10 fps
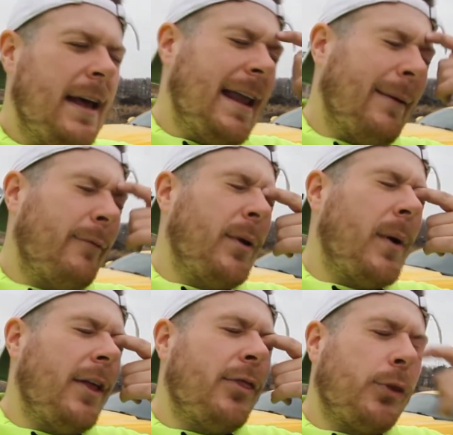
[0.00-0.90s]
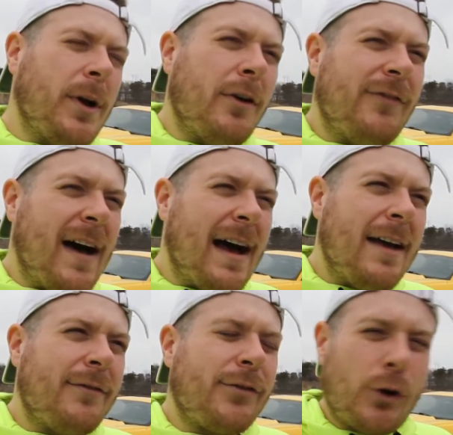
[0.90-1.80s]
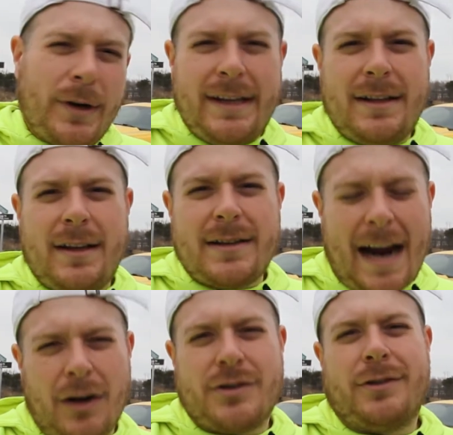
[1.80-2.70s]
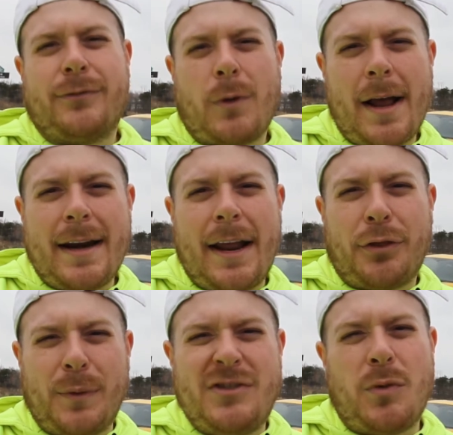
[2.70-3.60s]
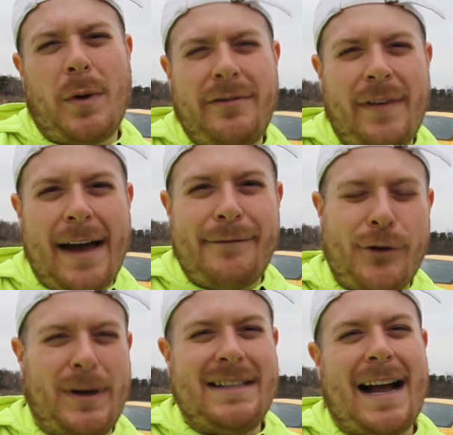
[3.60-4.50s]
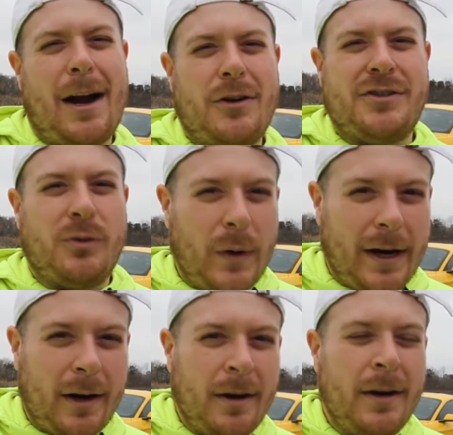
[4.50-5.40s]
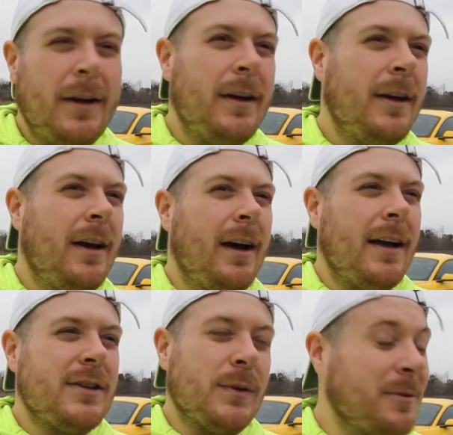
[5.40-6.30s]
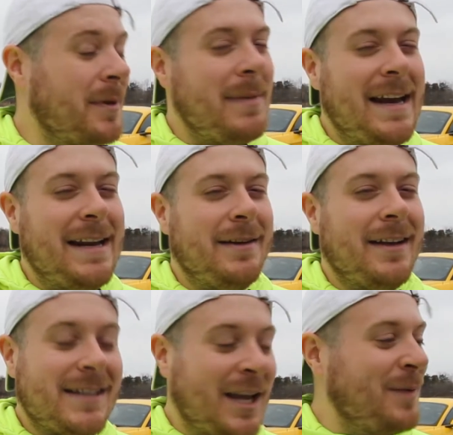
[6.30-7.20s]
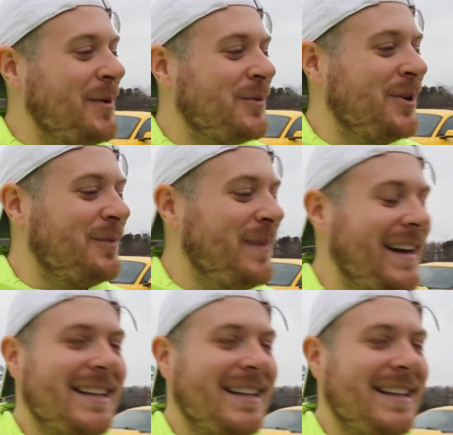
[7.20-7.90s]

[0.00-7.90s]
I'm going to be running 305, 30, tires in the front and 3 25/30 tires in the rear. So it's gonna be meaty. It's gonna be real meaty.